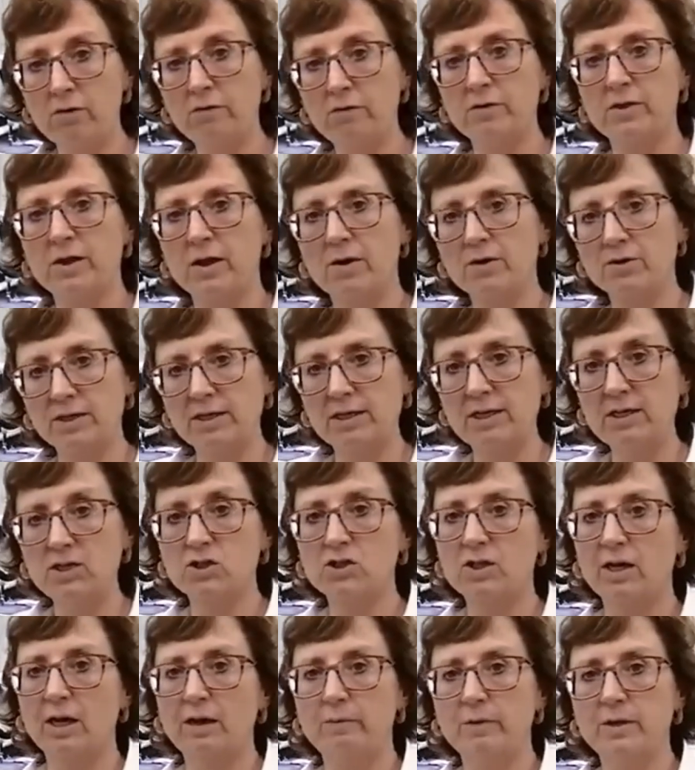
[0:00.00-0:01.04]
over those, and
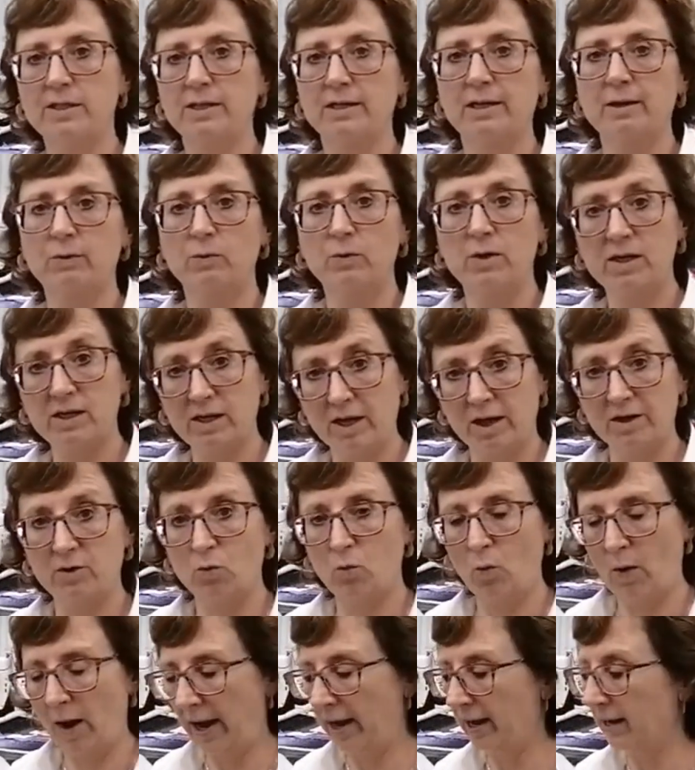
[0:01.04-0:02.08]
each time we did it, we cut
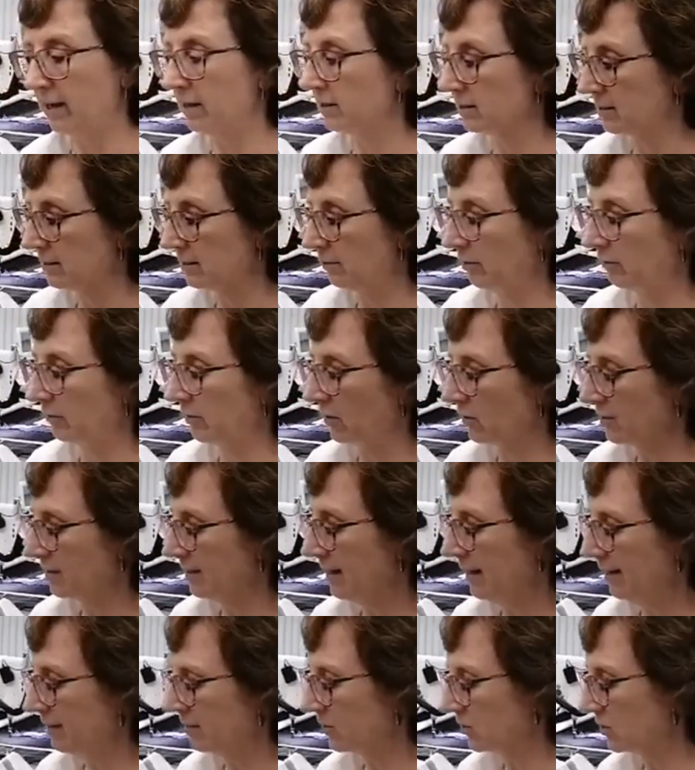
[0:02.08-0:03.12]
away some of those
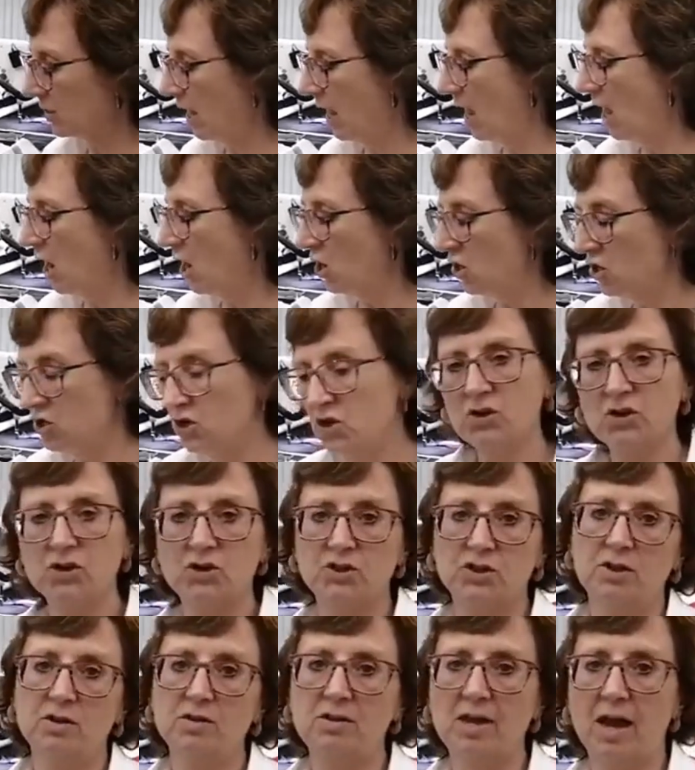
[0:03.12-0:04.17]
layers. You
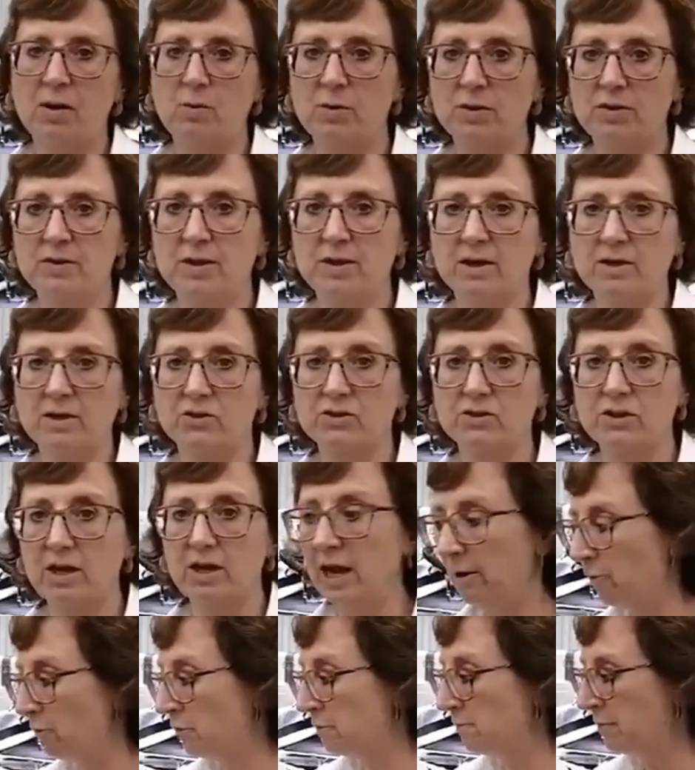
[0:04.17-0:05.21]
could do that with this.
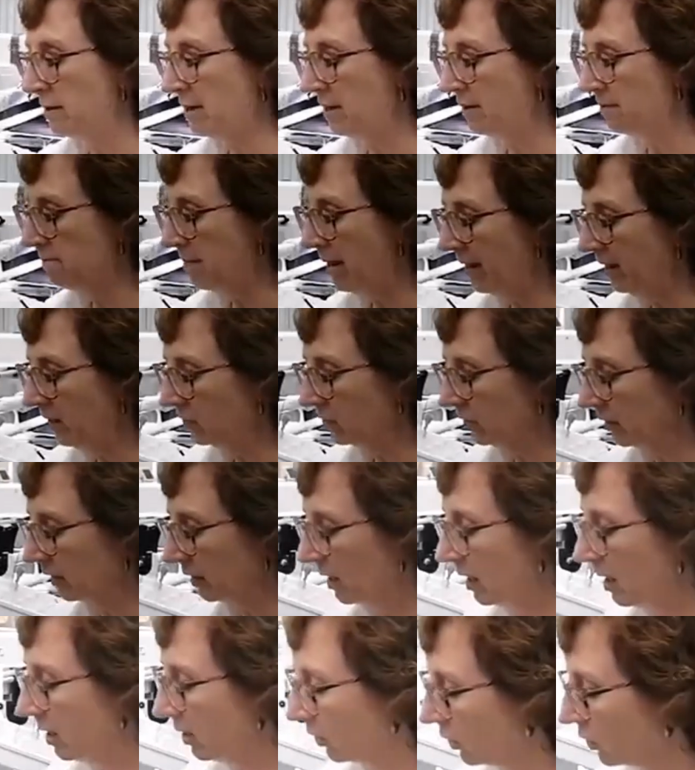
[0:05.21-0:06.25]
It would be
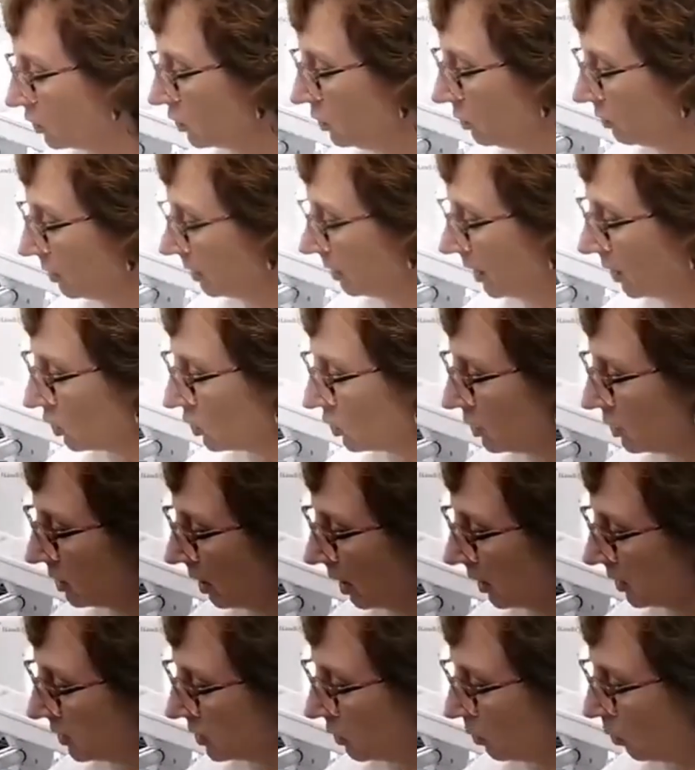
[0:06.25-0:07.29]
amazing because you could actually
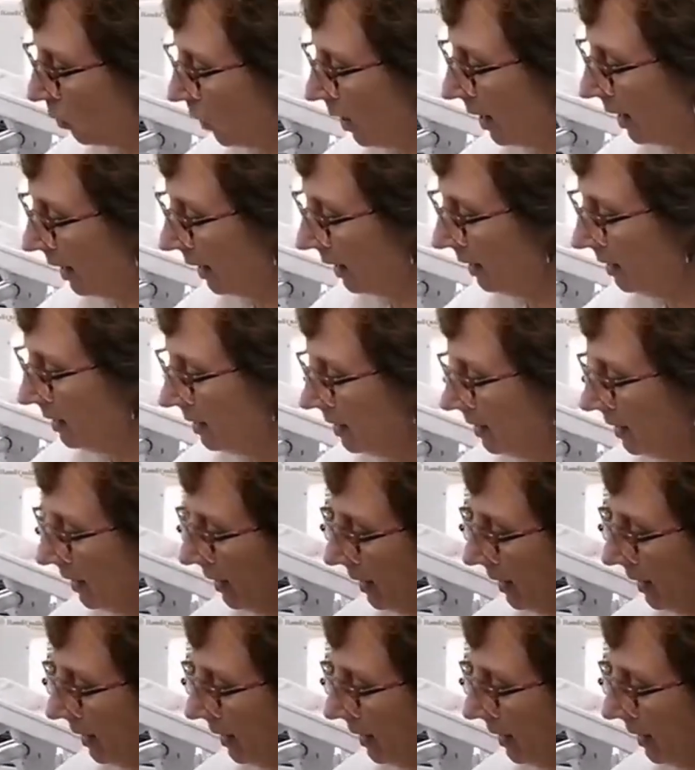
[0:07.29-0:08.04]
cut away